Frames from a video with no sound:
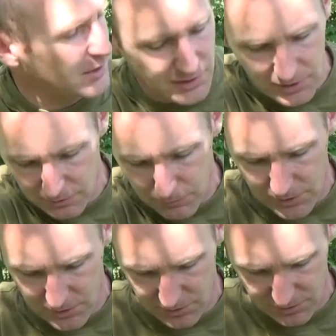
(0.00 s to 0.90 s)
the
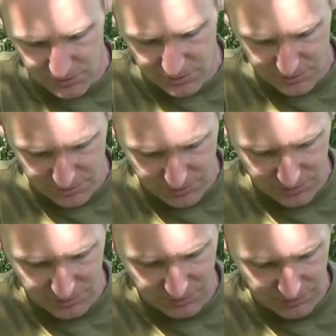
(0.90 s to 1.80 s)
one
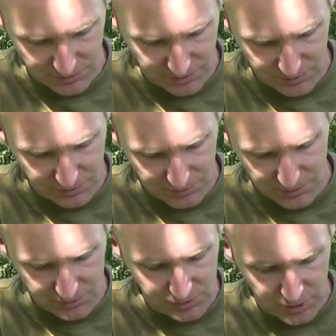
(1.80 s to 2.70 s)
on
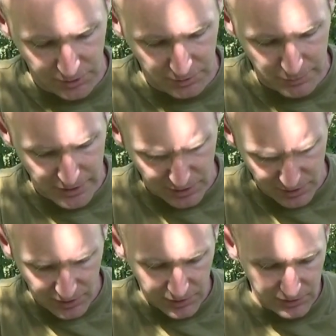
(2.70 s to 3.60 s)
the stock and the back
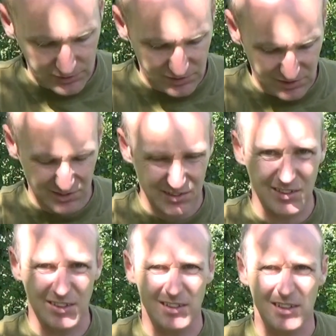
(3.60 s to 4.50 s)
is just
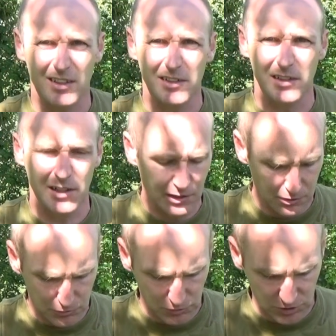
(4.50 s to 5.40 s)
a little
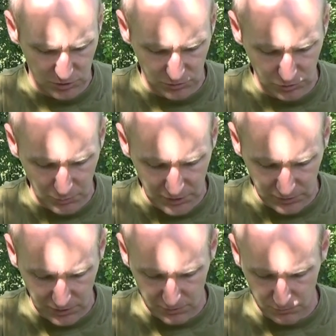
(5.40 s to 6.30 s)
loose, so you might
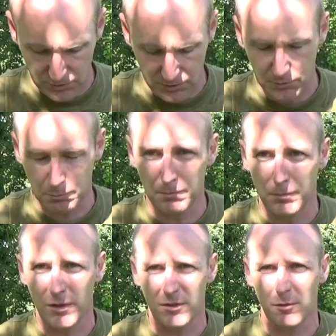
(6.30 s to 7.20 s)
want to
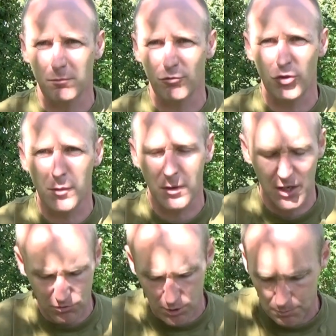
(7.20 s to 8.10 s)
put
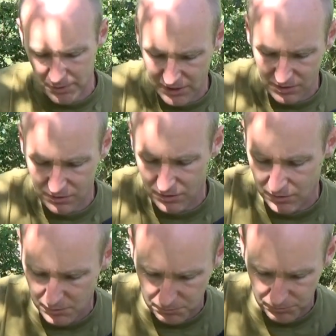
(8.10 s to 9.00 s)
a rubber band
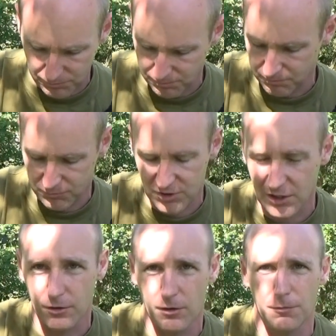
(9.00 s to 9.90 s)
or
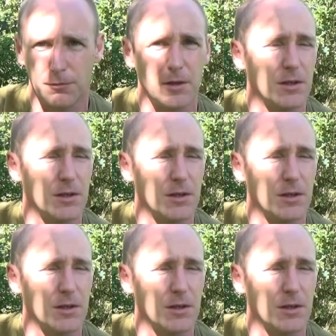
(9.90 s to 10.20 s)
take it off,